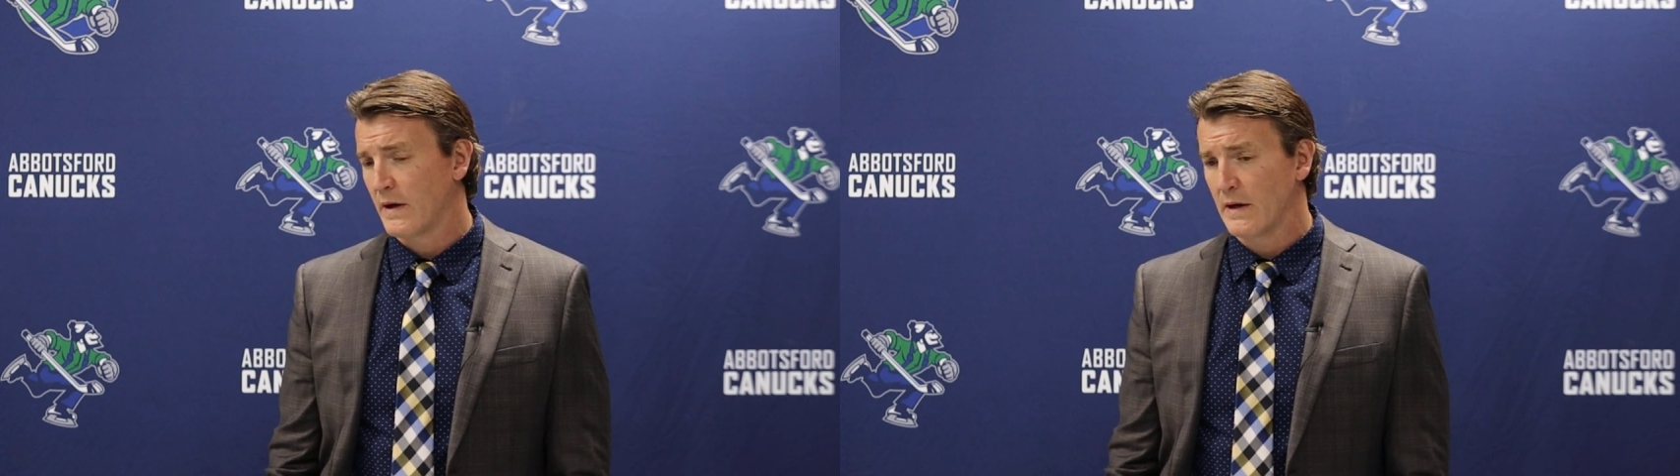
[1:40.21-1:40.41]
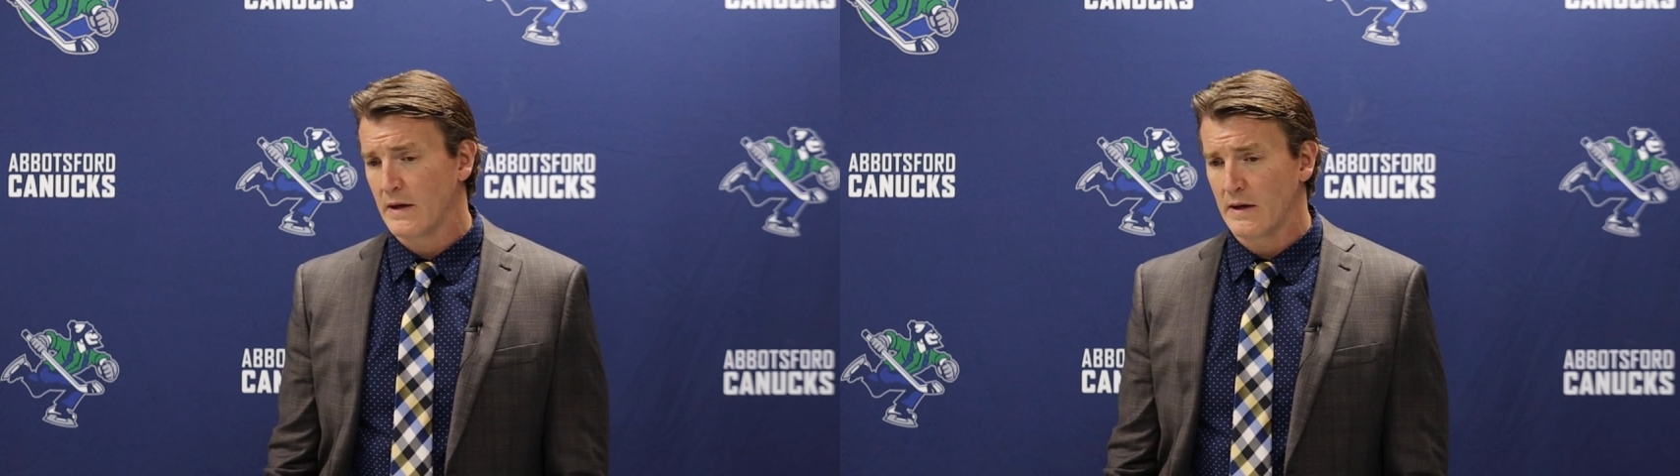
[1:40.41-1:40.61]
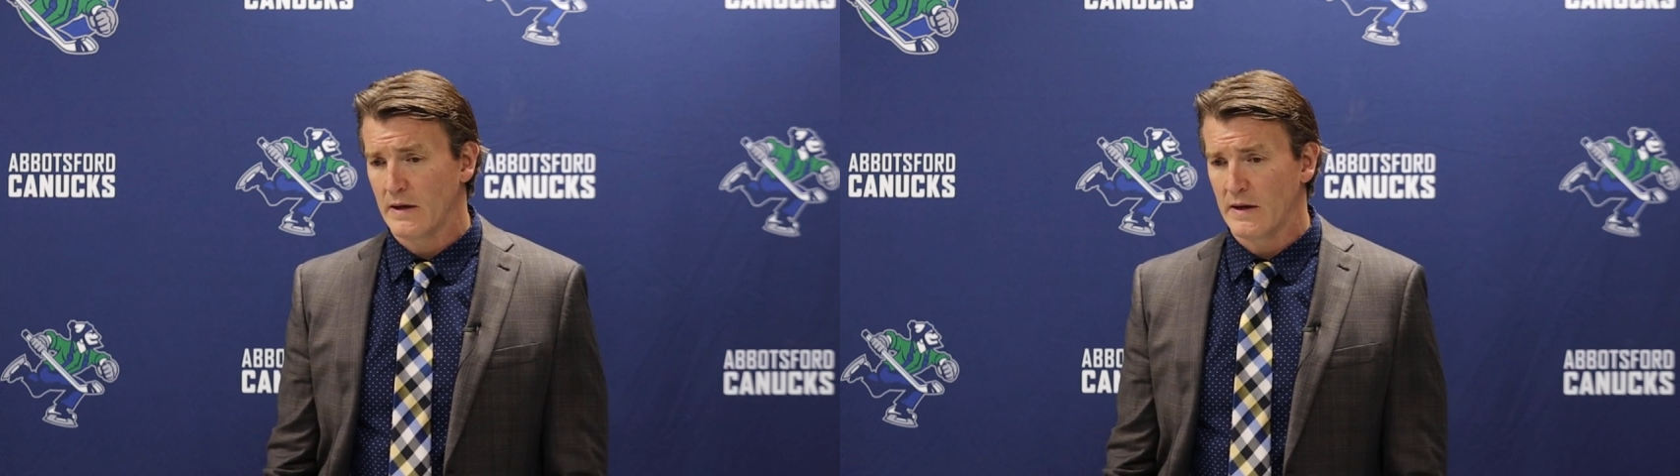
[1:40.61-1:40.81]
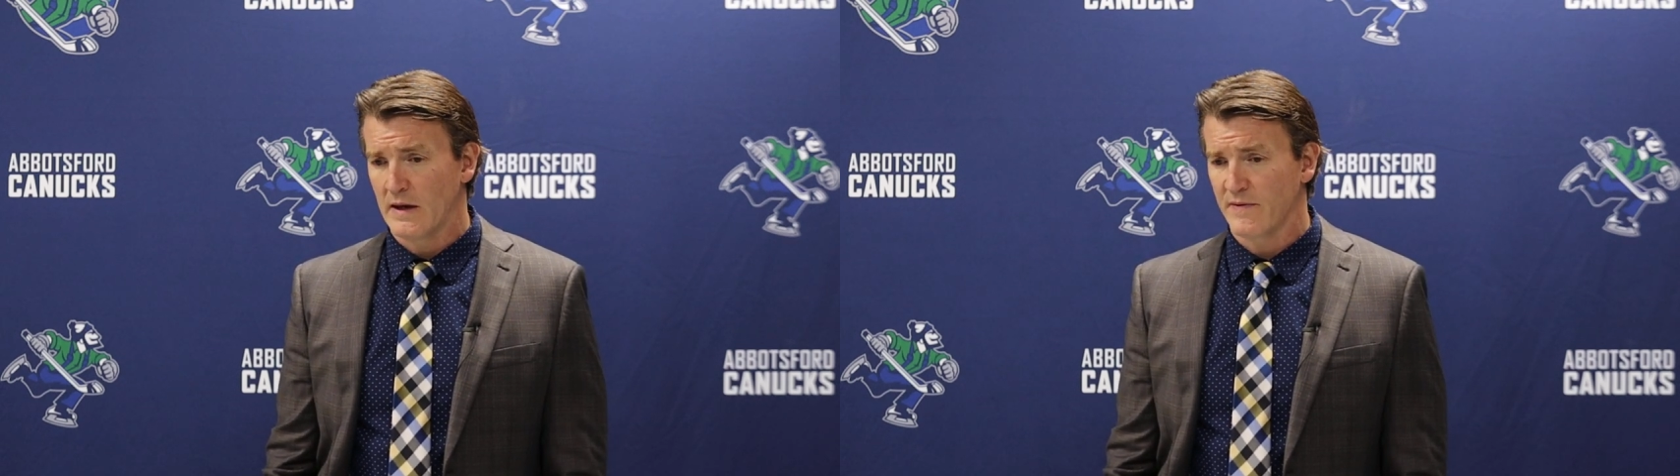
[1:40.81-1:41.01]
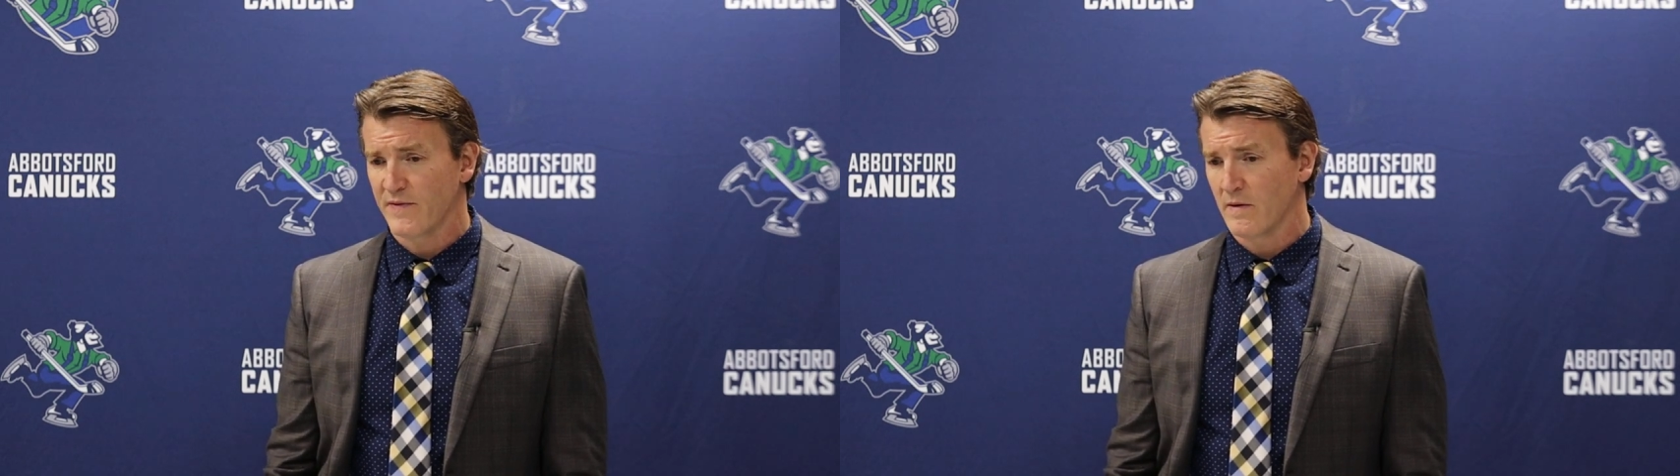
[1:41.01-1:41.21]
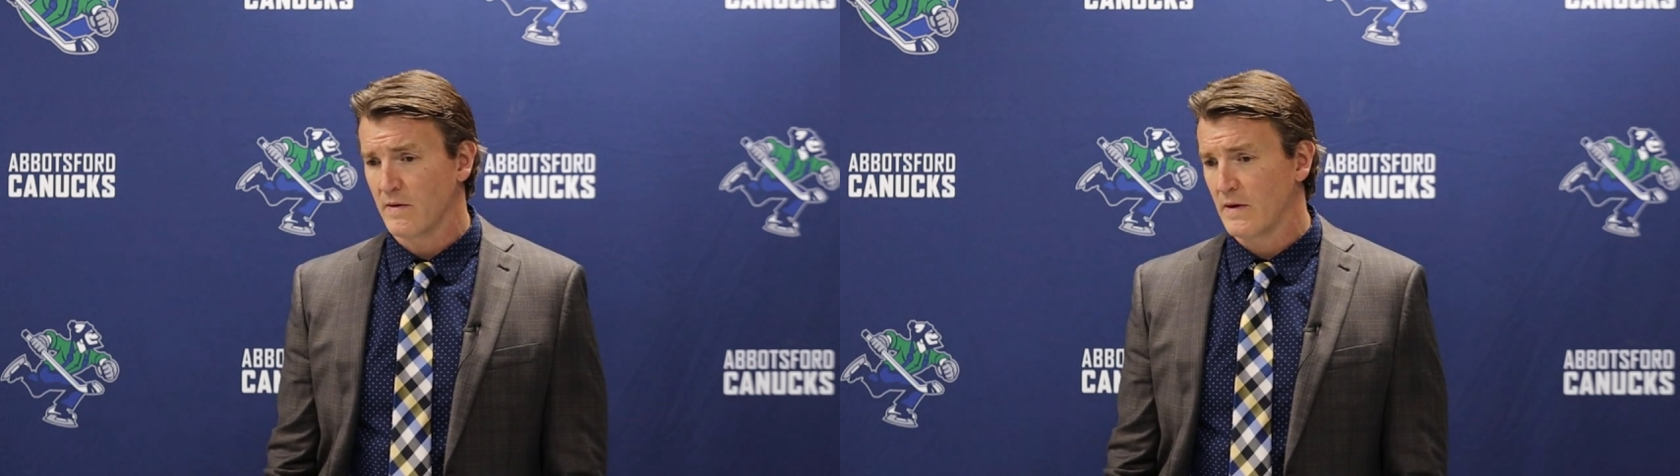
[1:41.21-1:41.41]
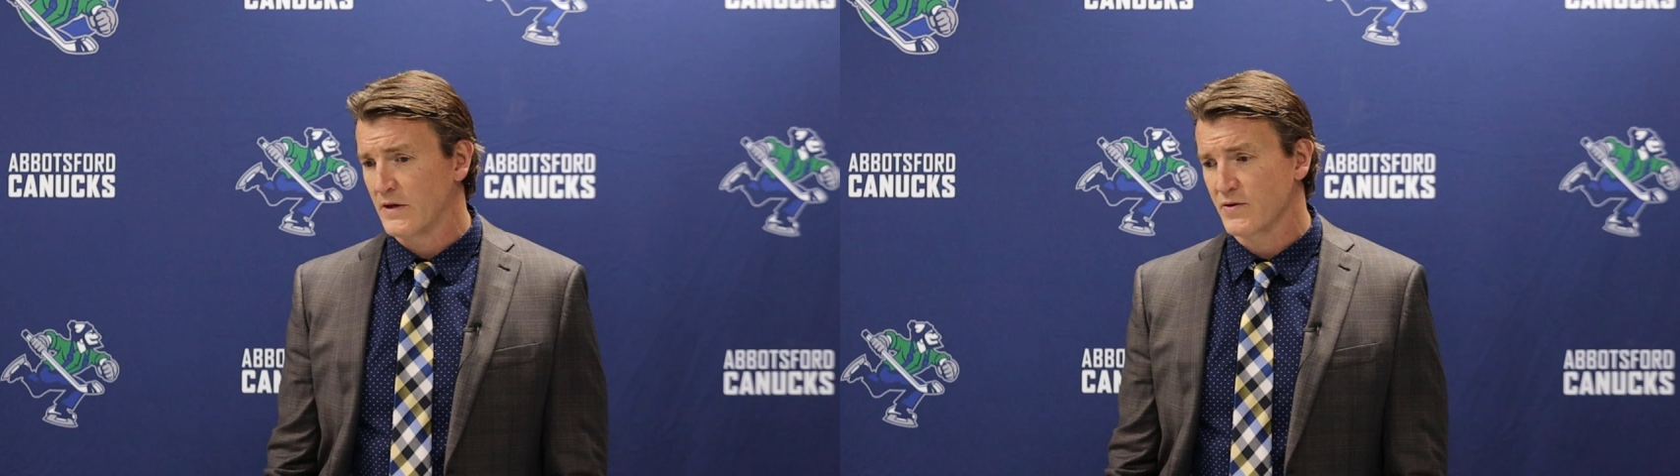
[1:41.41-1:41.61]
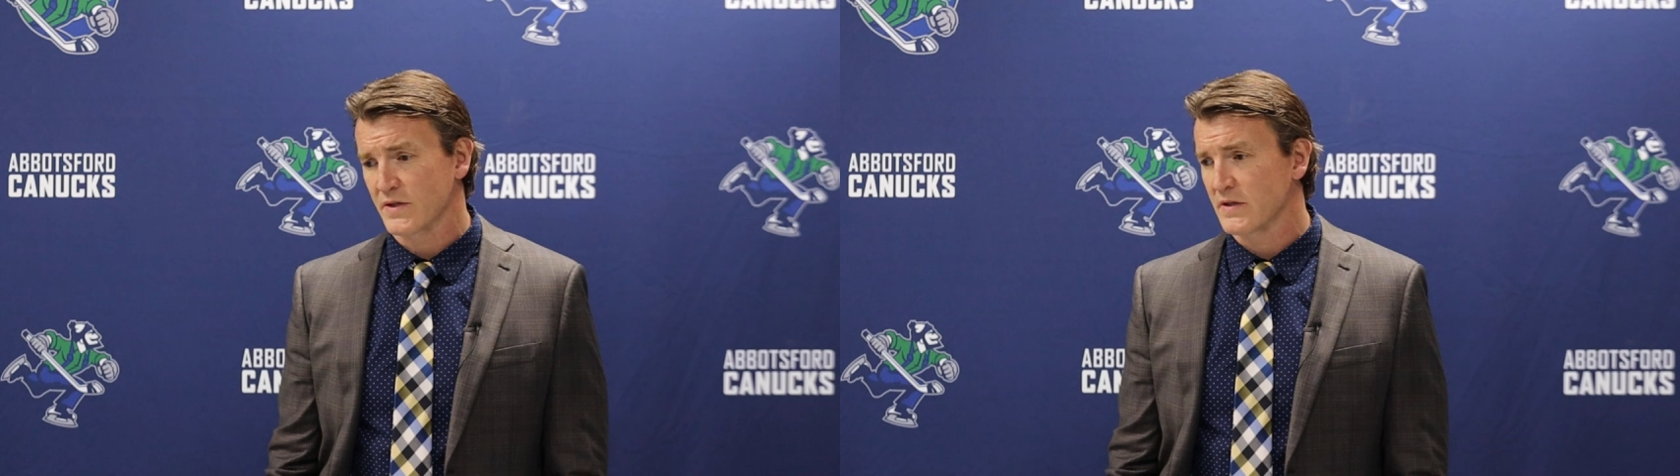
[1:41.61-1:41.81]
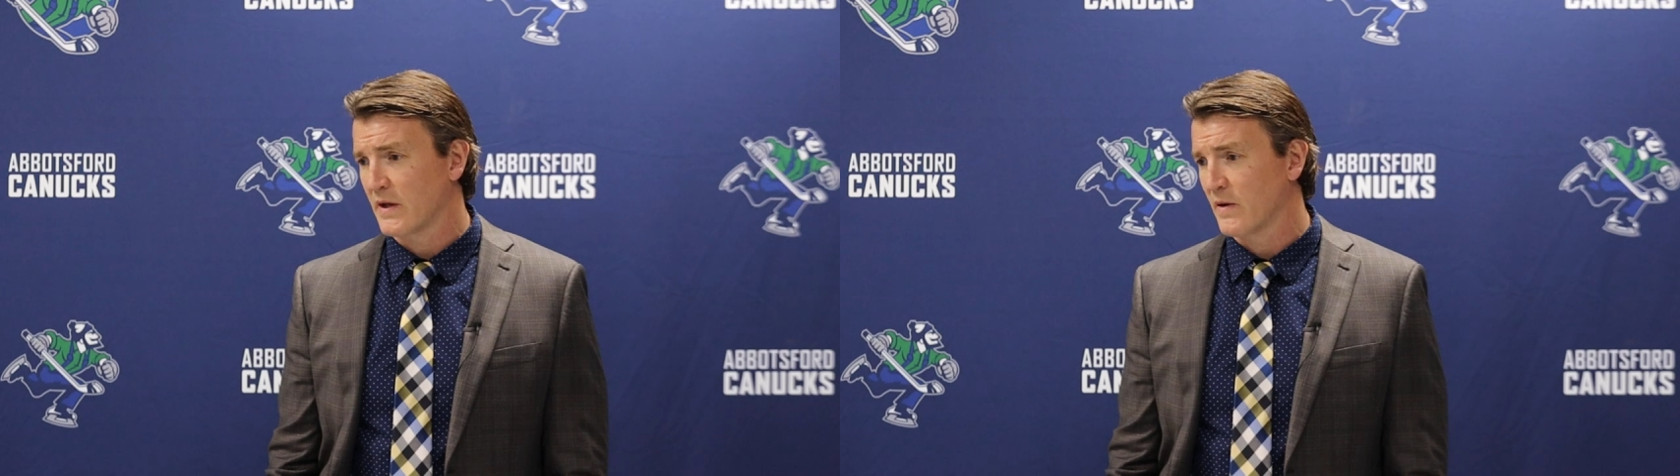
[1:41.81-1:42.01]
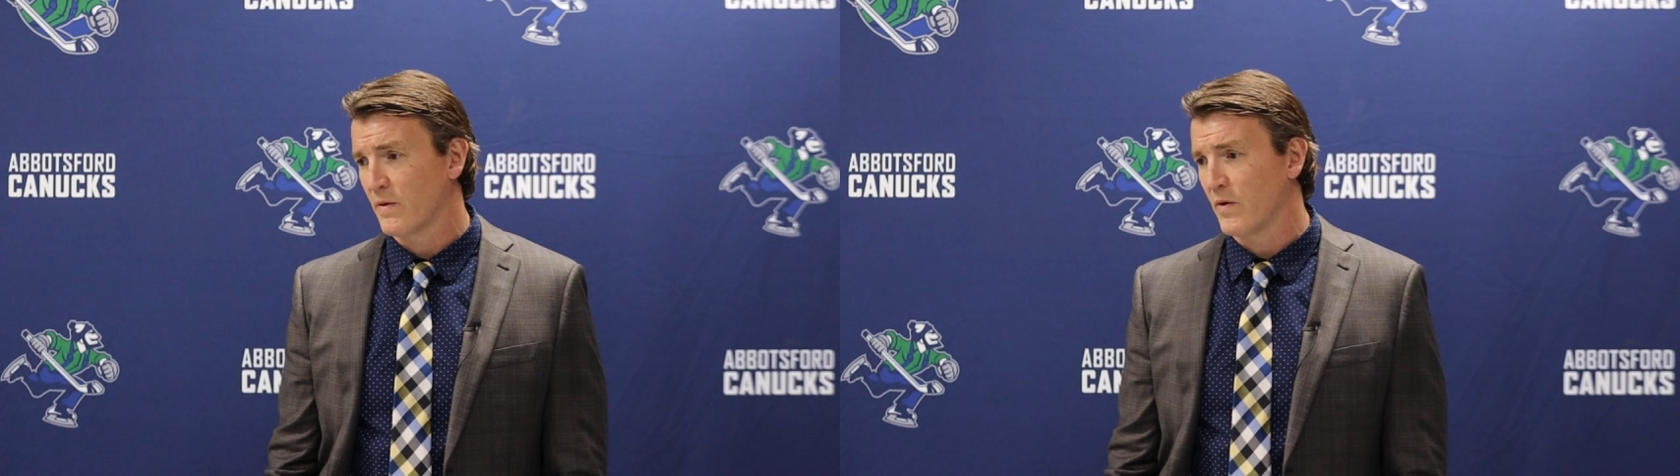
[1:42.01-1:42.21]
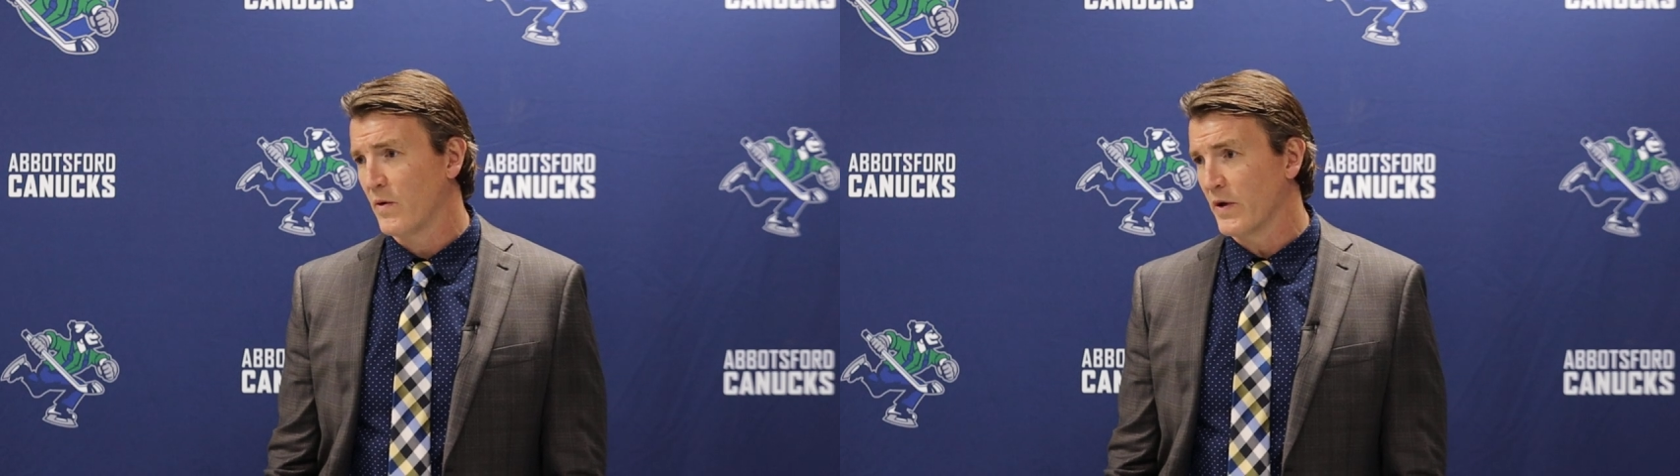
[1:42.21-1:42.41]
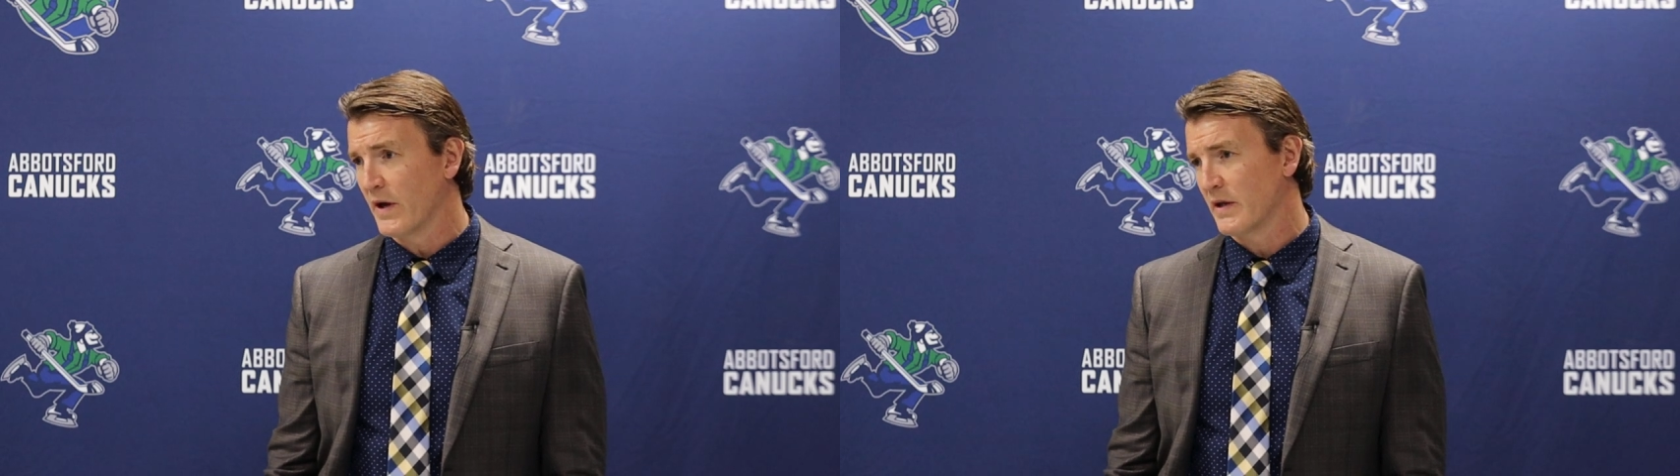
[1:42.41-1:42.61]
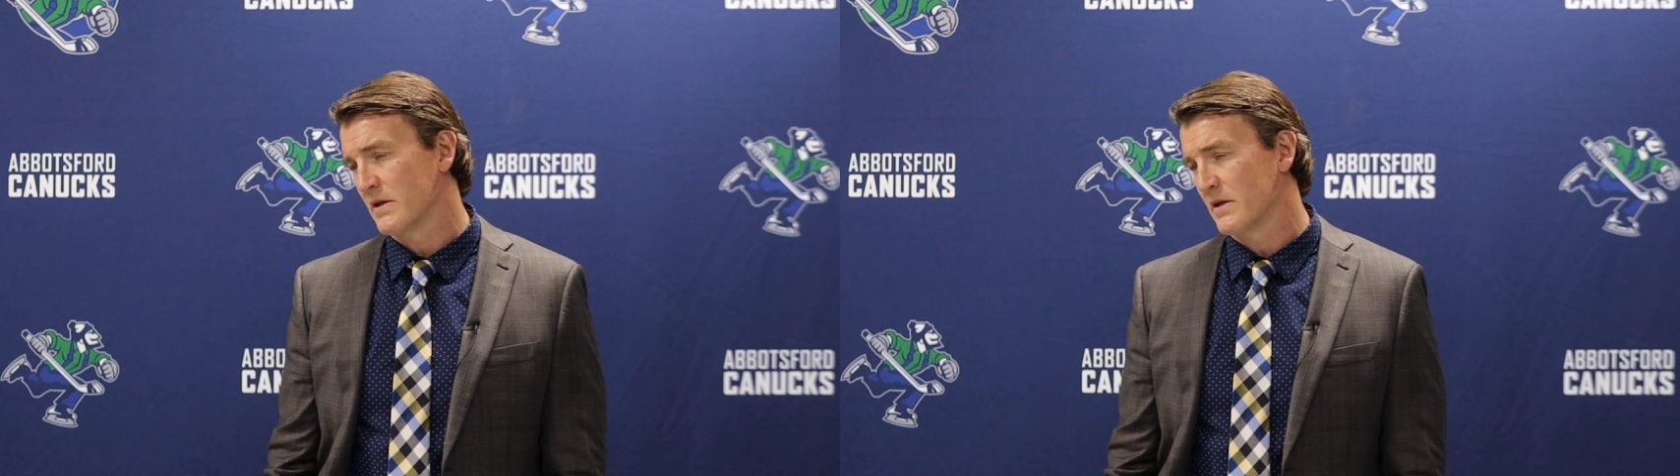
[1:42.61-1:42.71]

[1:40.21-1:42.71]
And for Tristan, I don't know yet.